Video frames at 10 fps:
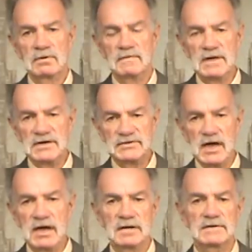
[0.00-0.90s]
These
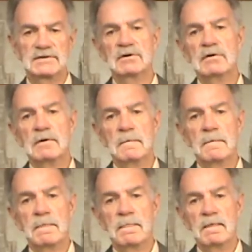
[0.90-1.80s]
things
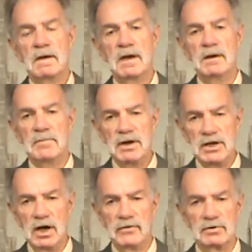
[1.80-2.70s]
and many
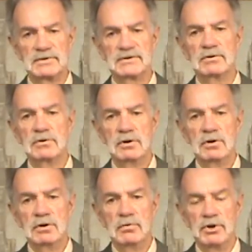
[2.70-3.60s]
others
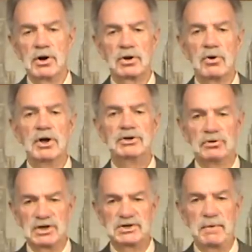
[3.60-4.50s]
we are going to
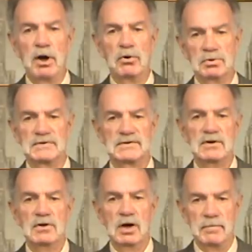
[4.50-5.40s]
expose
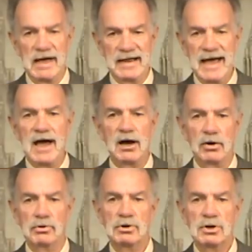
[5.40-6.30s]
about
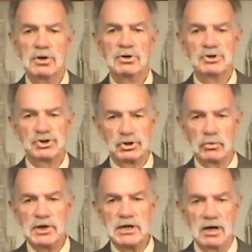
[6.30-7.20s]
how
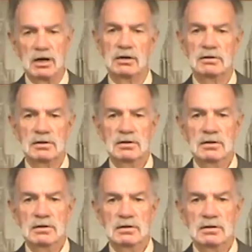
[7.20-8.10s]
Sharia
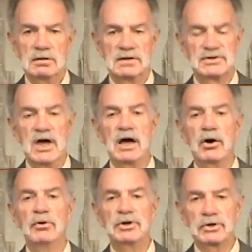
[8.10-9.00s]
is not
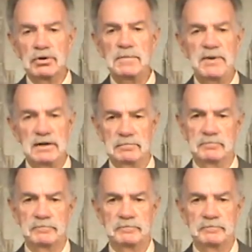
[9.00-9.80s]
only creeping